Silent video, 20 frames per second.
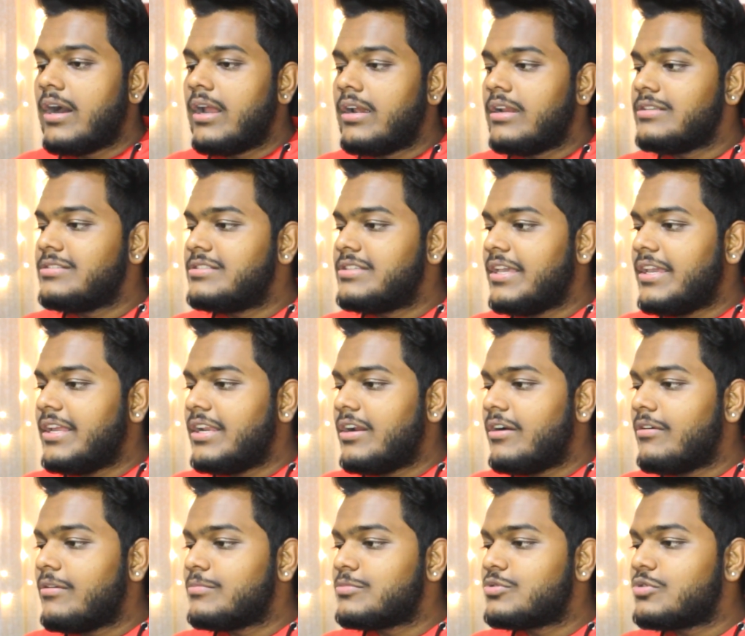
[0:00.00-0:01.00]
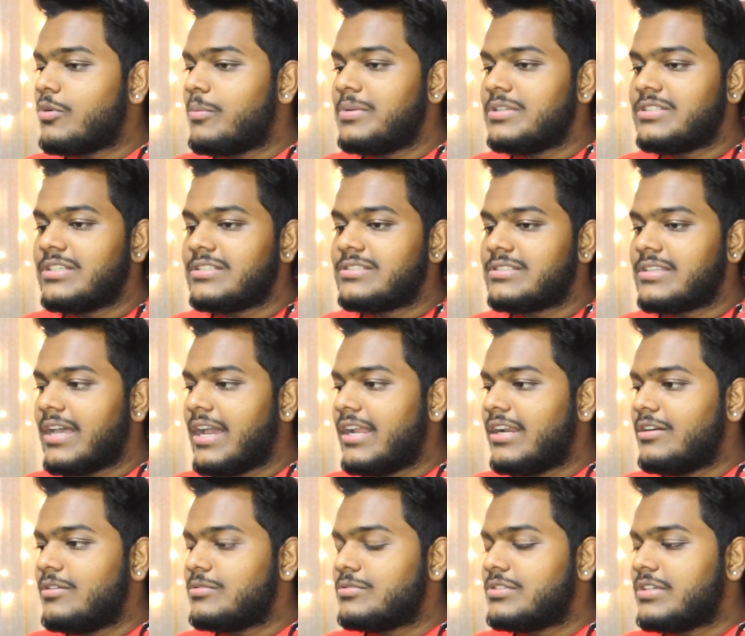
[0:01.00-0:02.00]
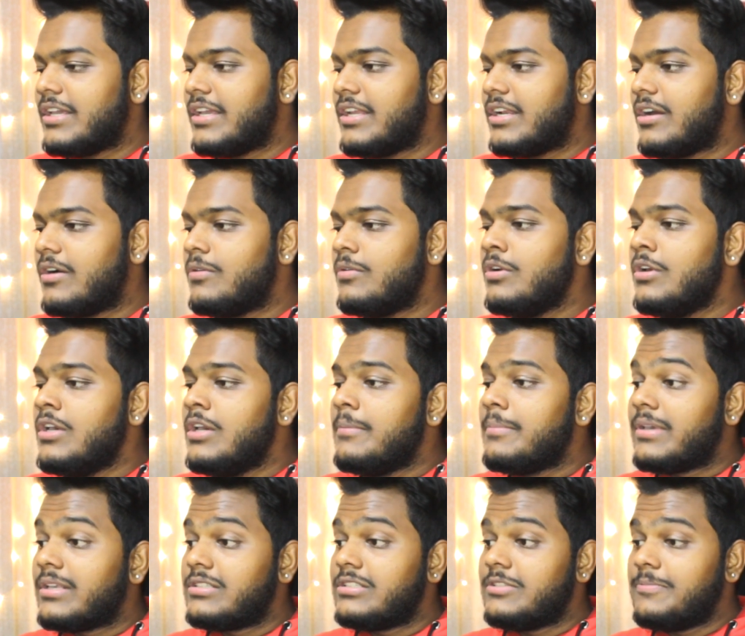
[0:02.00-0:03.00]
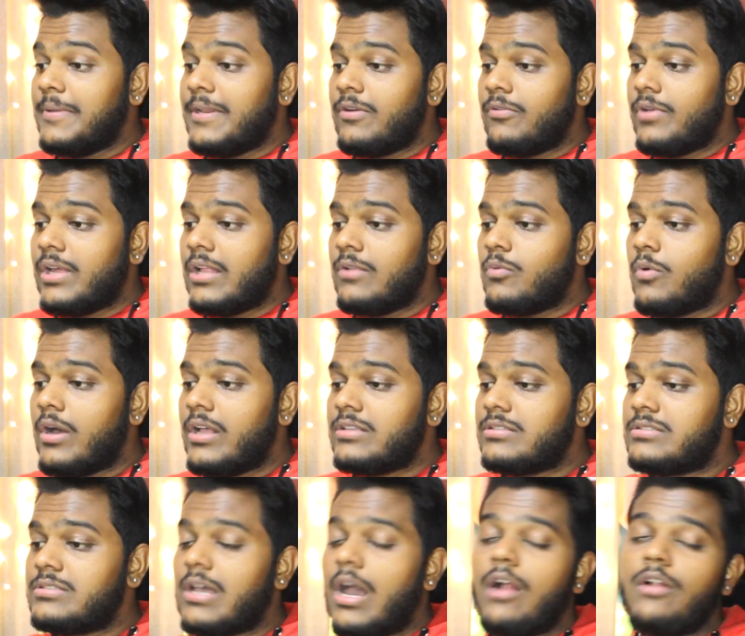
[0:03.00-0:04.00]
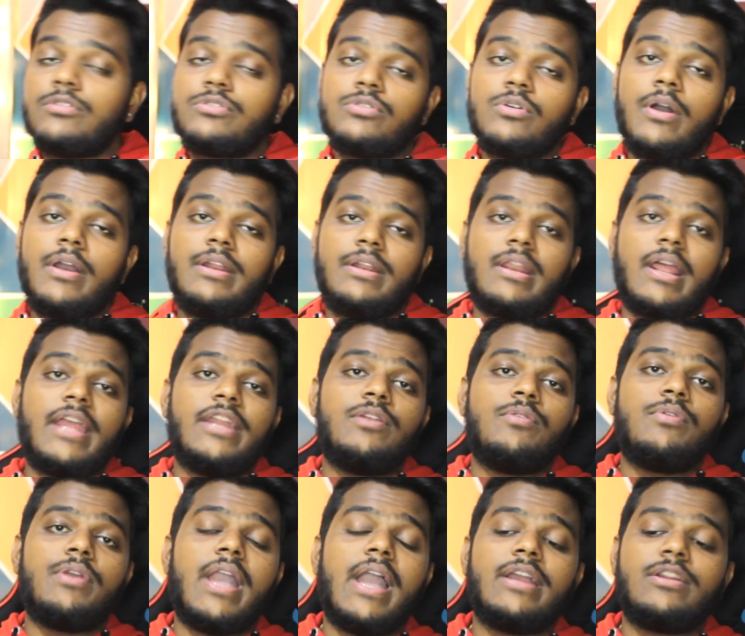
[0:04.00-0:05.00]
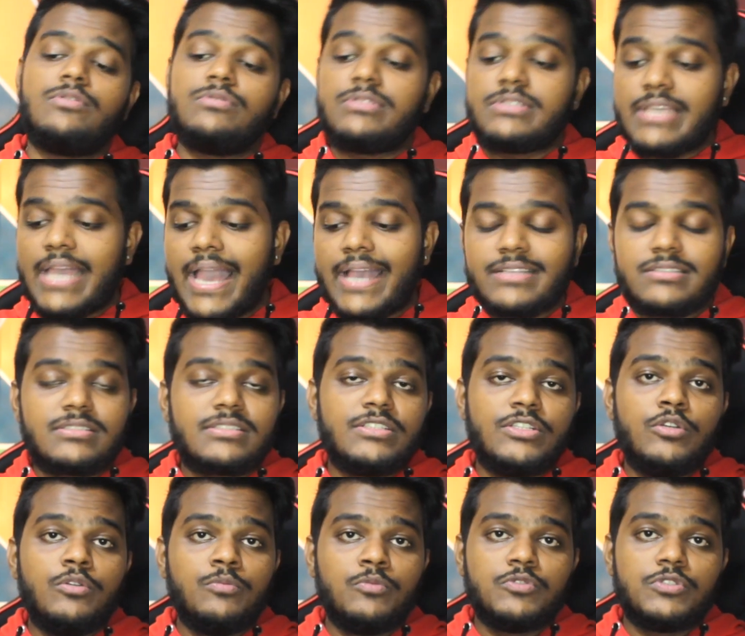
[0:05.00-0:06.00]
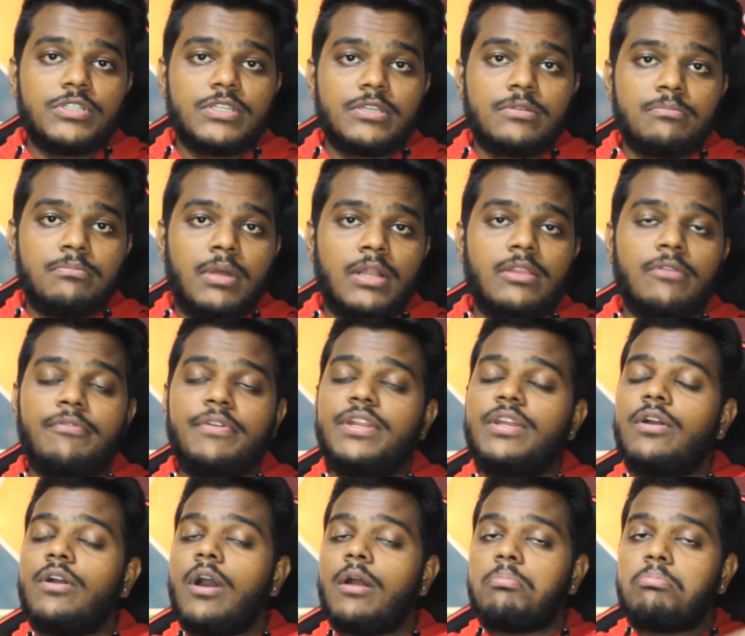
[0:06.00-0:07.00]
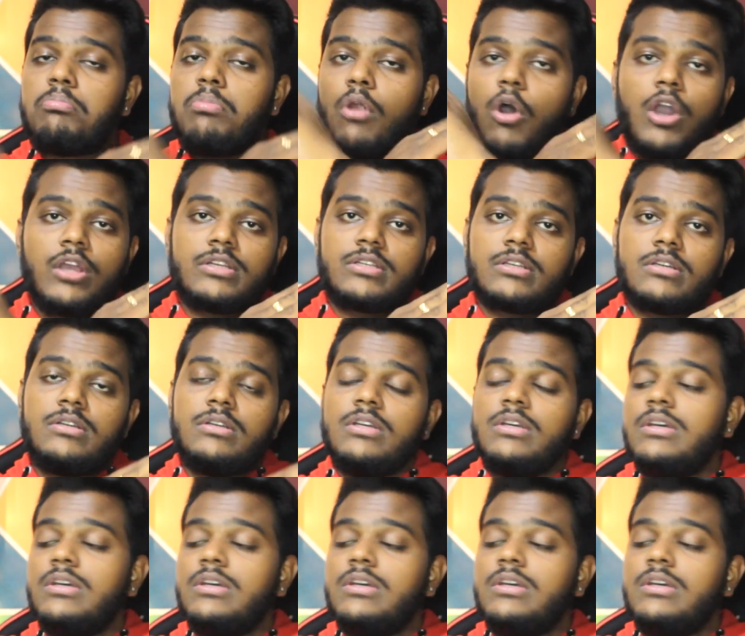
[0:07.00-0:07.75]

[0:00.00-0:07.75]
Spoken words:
Let's check it out. I'm so much excited to check it out because it's been a real voice. Also, I tried to react to Jack's new music, but the video got blocked.